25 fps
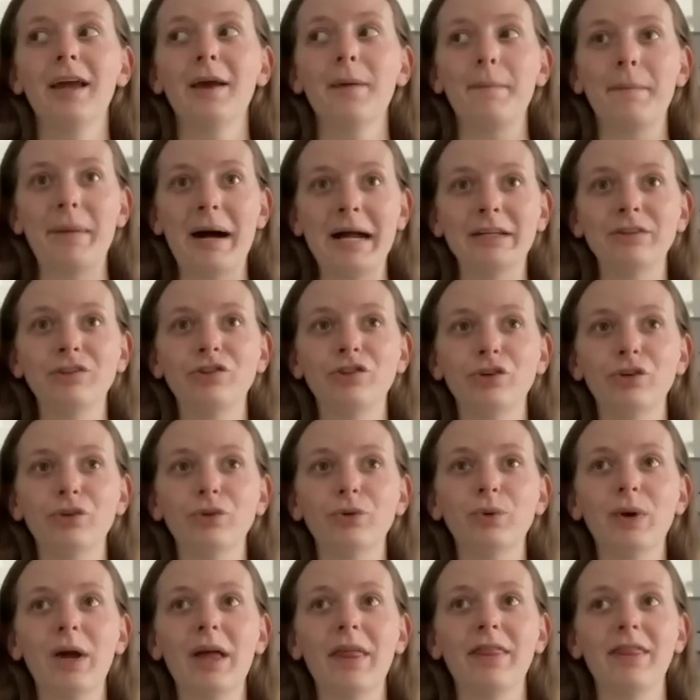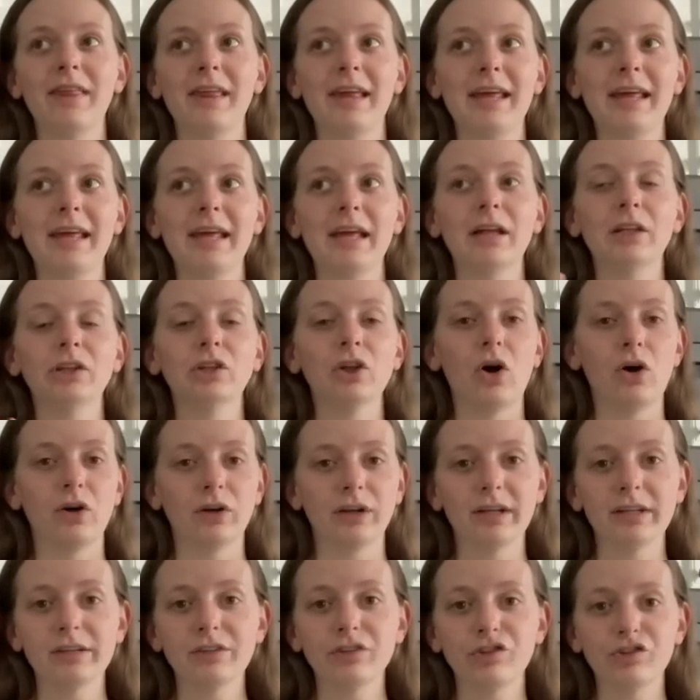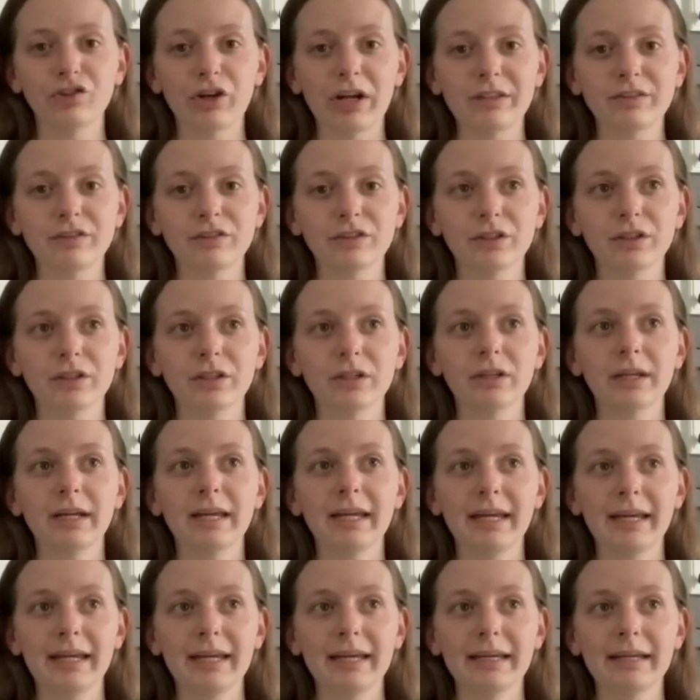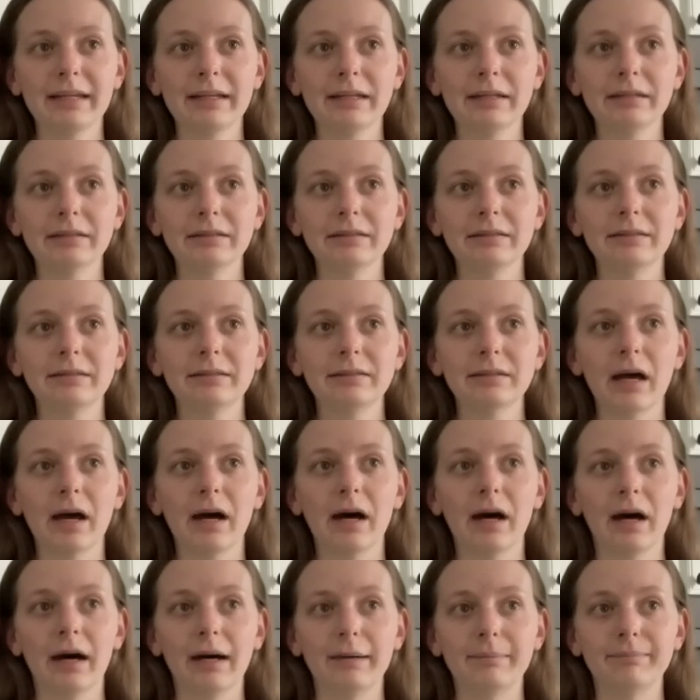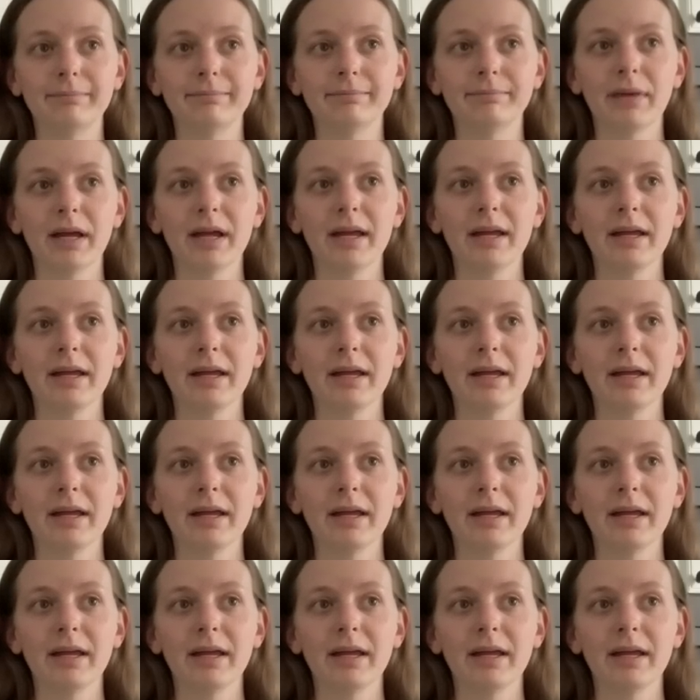Mind you, the longest dresser is, I